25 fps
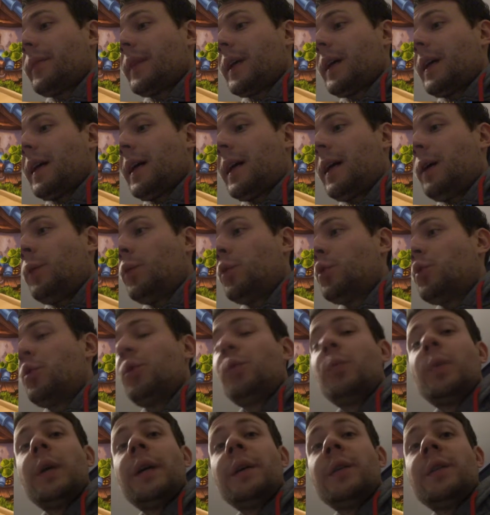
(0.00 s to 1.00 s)
how
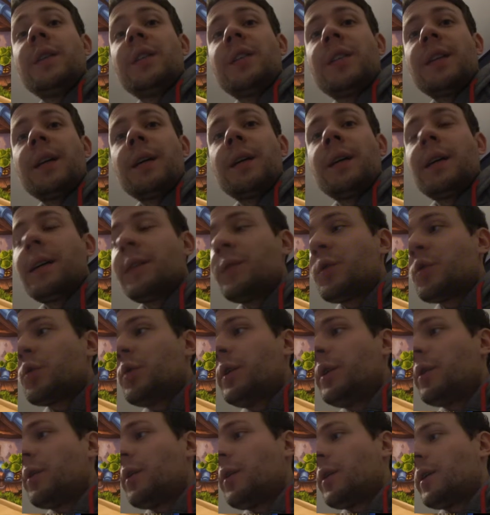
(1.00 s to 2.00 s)
to play this deck against
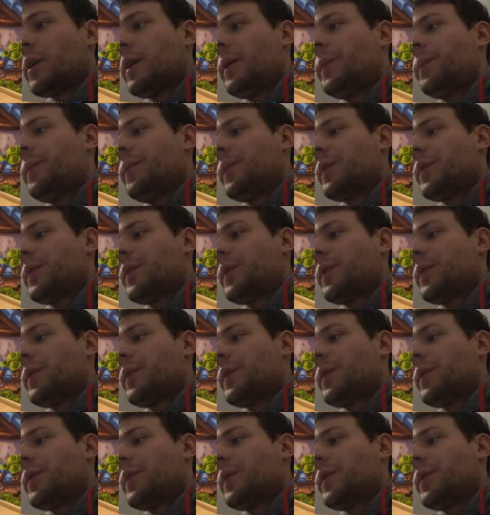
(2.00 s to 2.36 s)
Renolock.